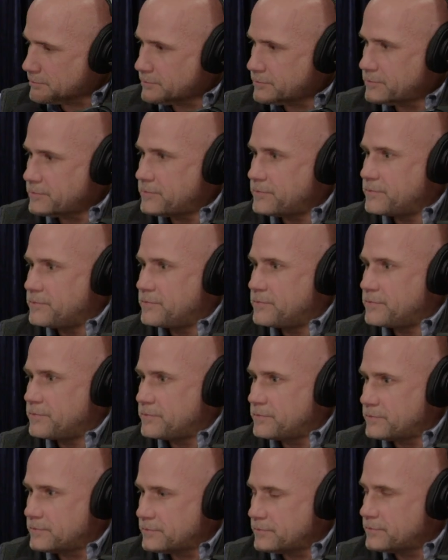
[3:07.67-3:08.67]

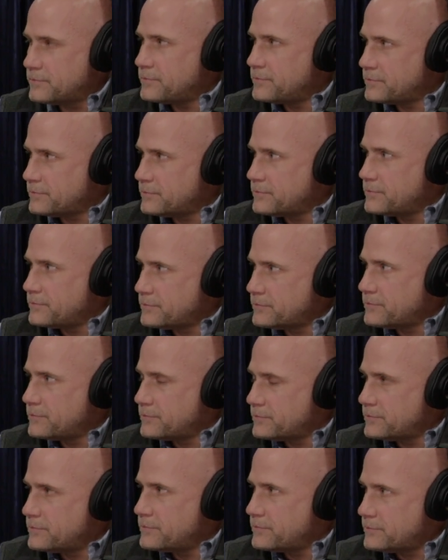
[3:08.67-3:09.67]

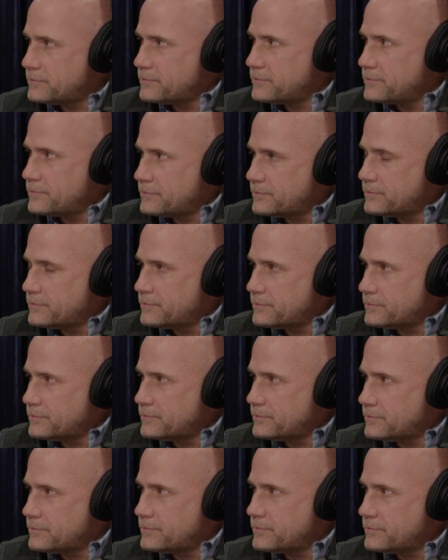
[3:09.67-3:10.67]

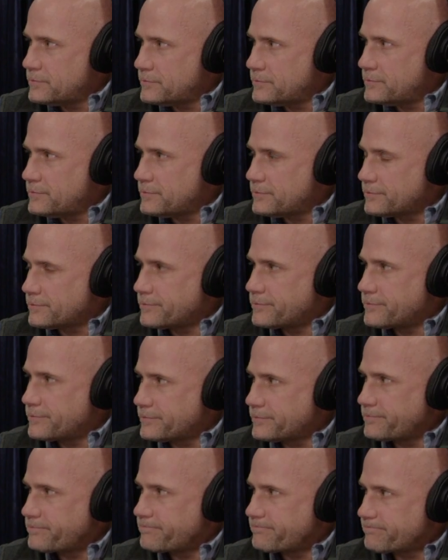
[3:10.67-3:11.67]

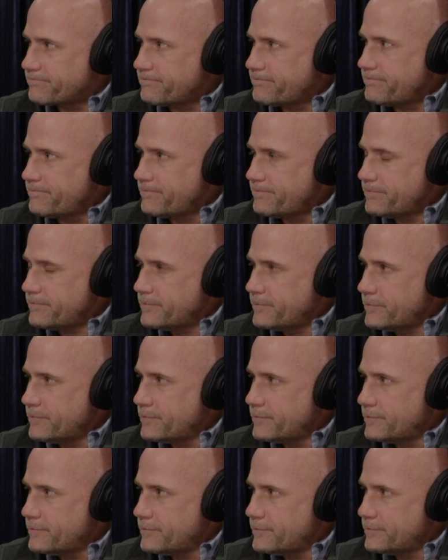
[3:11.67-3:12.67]

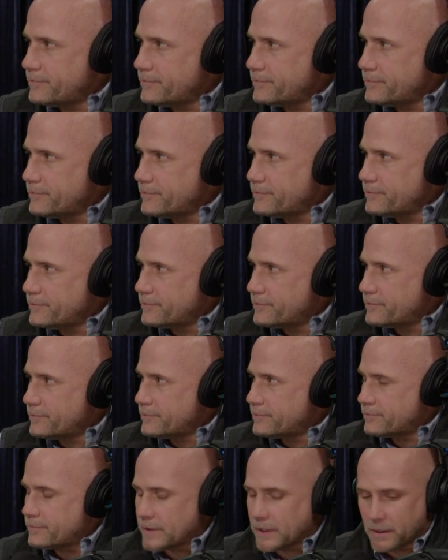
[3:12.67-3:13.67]

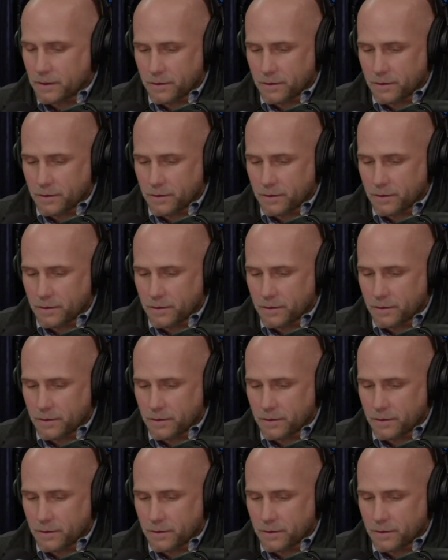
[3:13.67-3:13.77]
(not speaking)